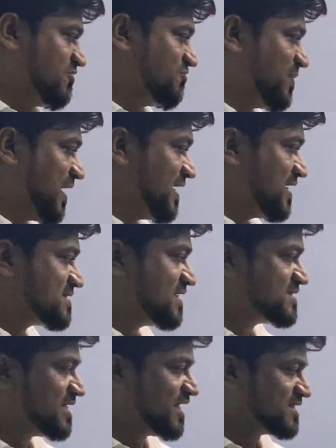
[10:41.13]
If minus
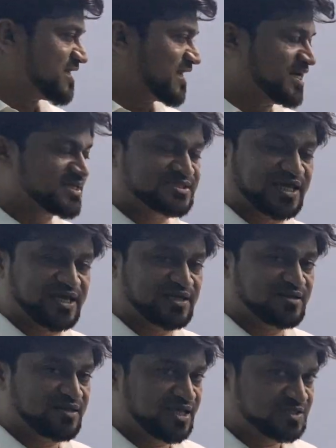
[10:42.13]
is there, second
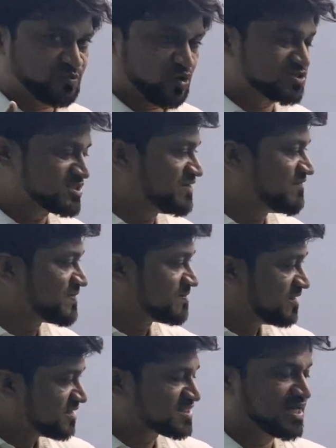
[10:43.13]
sign is positive and
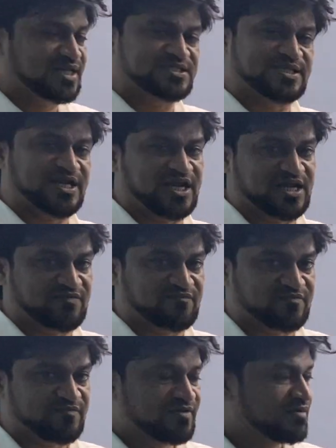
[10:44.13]
third sign is
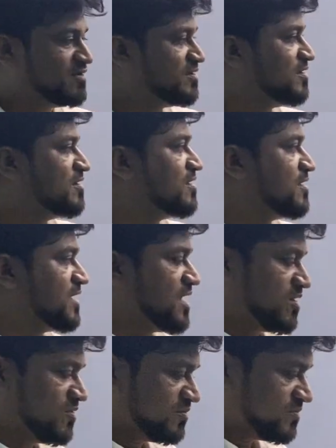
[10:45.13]
negative.
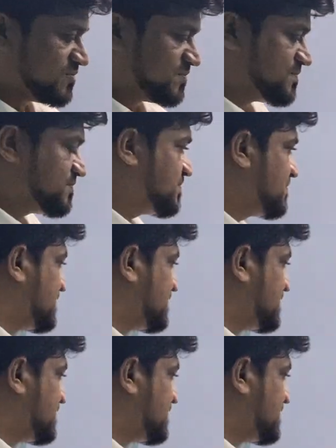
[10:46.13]
Now,